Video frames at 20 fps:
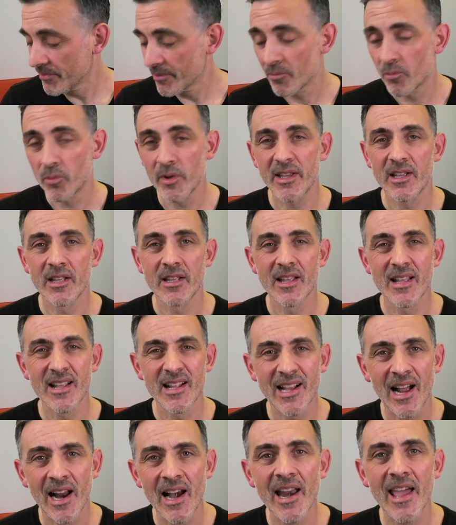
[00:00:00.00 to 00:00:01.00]
we
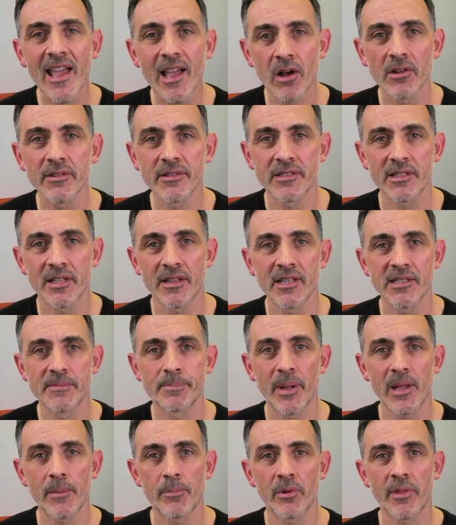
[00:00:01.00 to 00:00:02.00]
cling on to these
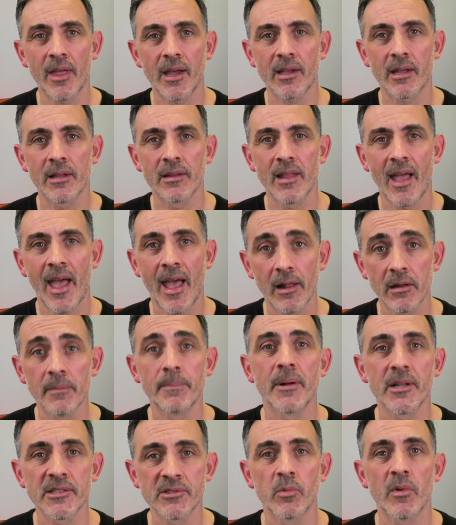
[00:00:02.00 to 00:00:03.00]
people that can
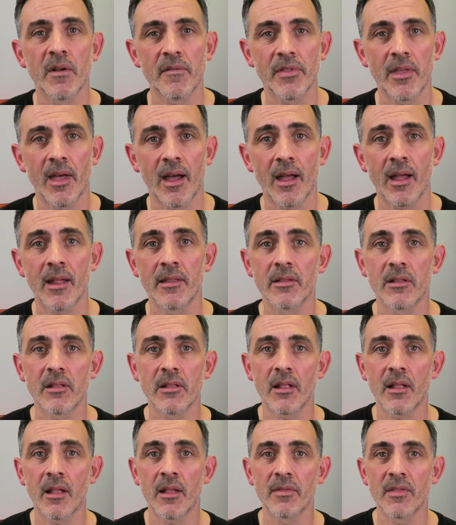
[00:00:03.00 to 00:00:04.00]
help us with that, and
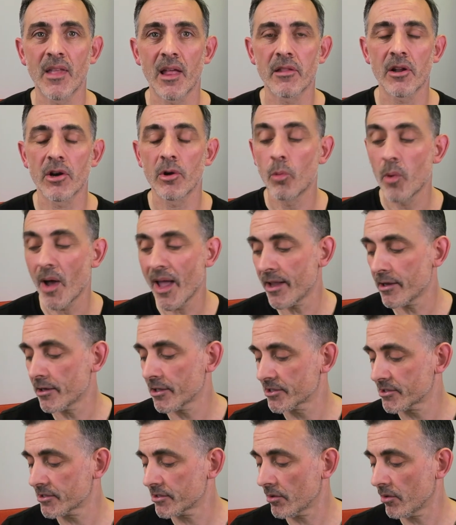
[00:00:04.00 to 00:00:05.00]
there's an
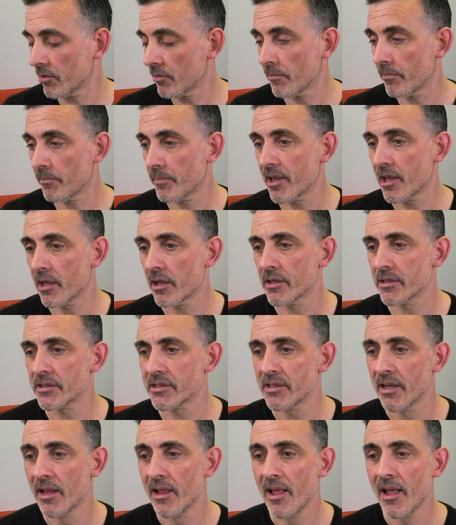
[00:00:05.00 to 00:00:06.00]
awareness,
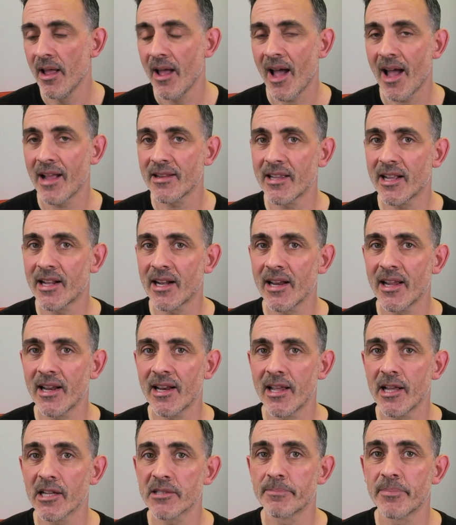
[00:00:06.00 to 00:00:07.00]
because Andy
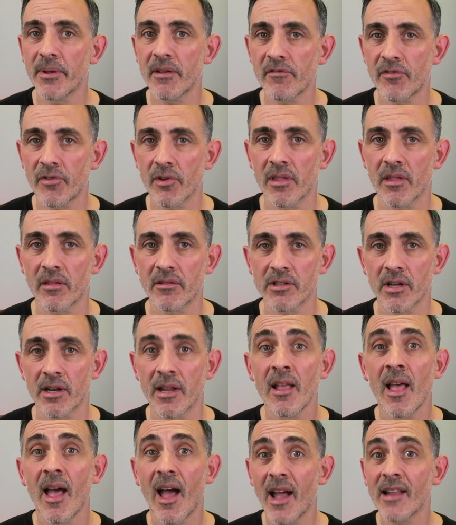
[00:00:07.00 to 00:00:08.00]
clearly has been through this
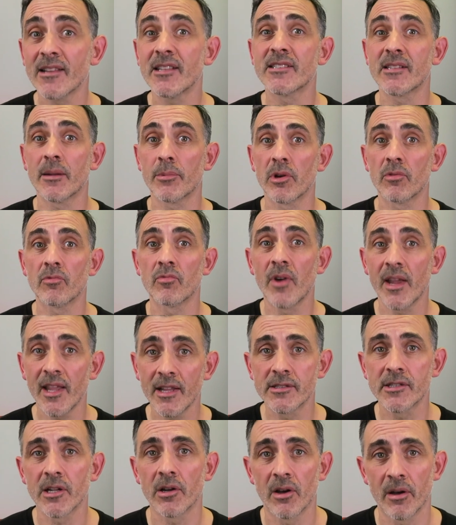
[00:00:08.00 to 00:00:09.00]
journey. Andy's someone that
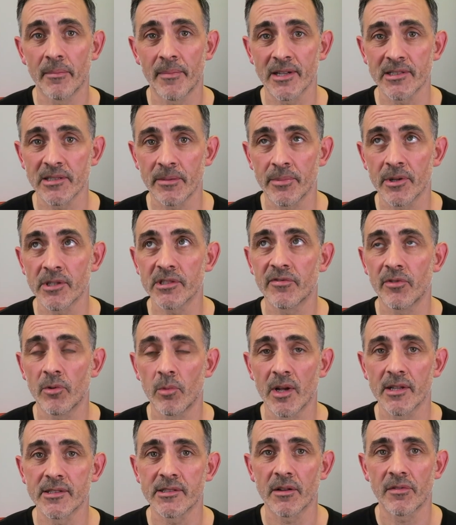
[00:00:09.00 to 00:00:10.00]
reads a lot of magic books, for
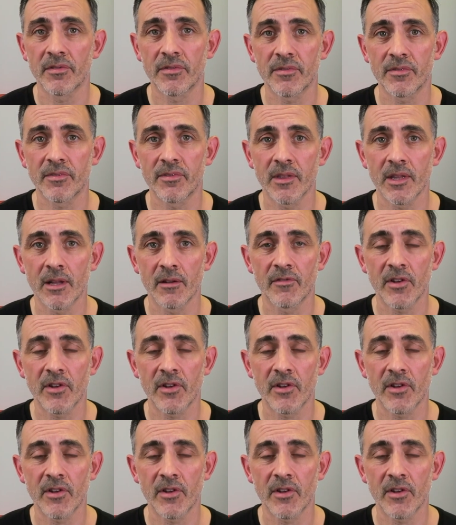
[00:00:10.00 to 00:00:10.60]
one, so you know,